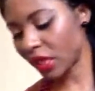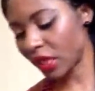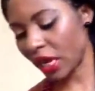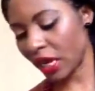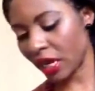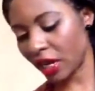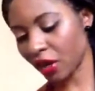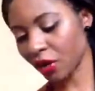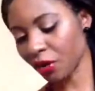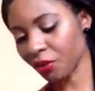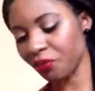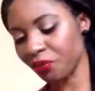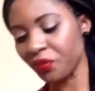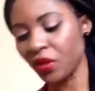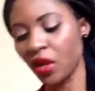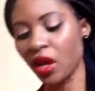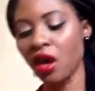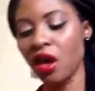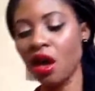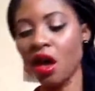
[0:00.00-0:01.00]
Anyhow,
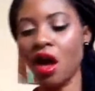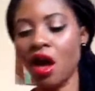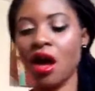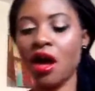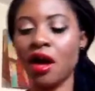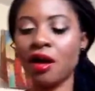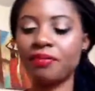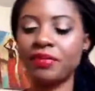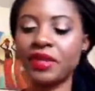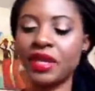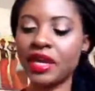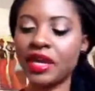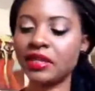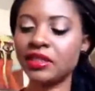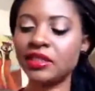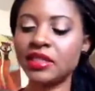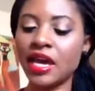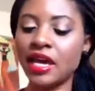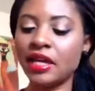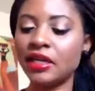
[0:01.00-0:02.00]
the
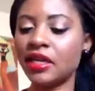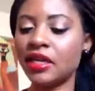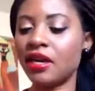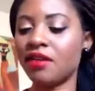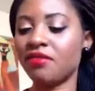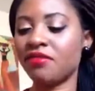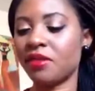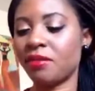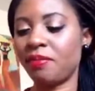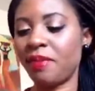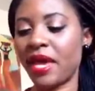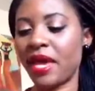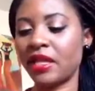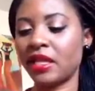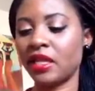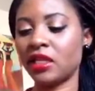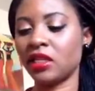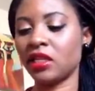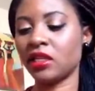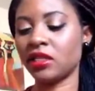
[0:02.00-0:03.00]
inside of the
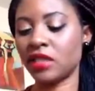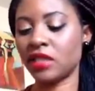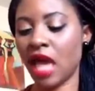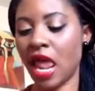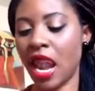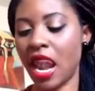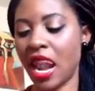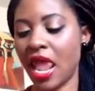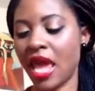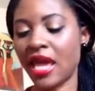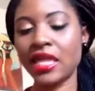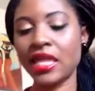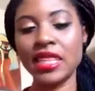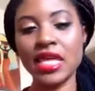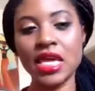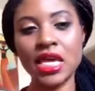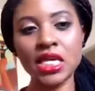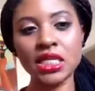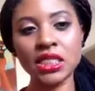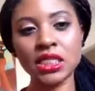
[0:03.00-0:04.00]
palette looks like
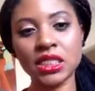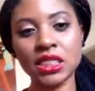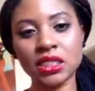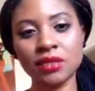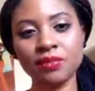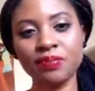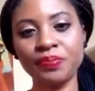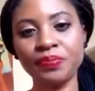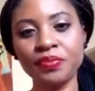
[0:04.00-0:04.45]
this.